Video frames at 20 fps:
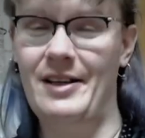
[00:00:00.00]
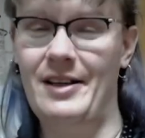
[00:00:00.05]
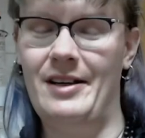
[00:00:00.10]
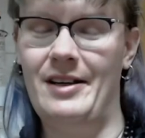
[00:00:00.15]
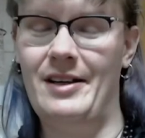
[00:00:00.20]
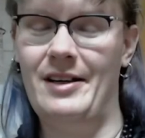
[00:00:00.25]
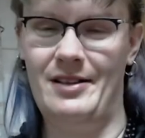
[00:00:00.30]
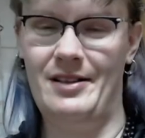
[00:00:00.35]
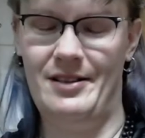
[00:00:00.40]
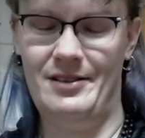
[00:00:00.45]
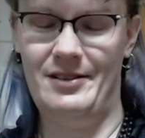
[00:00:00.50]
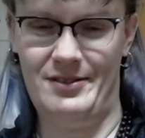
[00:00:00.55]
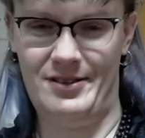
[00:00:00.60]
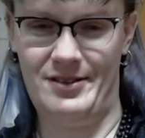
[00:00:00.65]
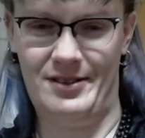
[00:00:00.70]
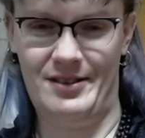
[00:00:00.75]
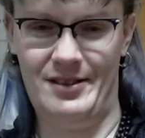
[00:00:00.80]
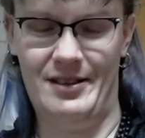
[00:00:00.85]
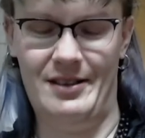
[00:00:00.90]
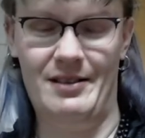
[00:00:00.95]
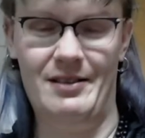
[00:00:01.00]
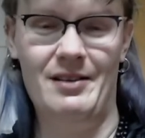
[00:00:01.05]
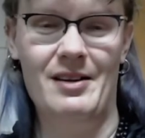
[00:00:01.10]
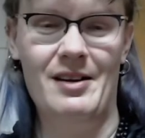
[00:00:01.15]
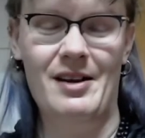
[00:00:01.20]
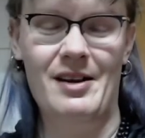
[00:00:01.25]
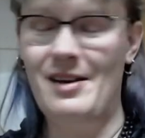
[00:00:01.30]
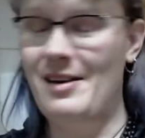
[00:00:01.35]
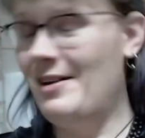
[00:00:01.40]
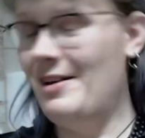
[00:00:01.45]
and
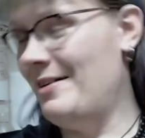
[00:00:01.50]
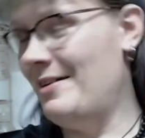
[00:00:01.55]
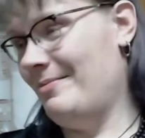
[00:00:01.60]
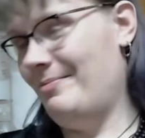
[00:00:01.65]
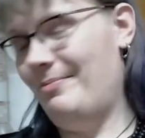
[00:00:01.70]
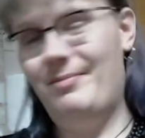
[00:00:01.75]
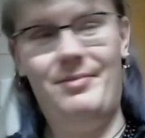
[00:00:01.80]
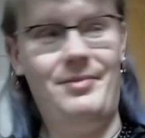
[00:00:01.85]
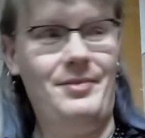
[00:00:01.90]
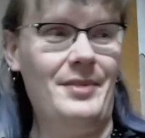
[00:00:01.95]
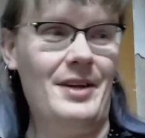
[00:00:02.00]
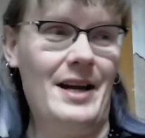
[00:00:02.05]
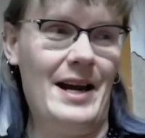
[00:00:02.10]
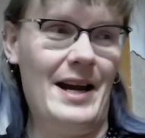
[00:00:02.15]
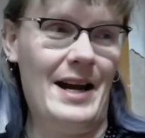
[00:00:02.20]
nah.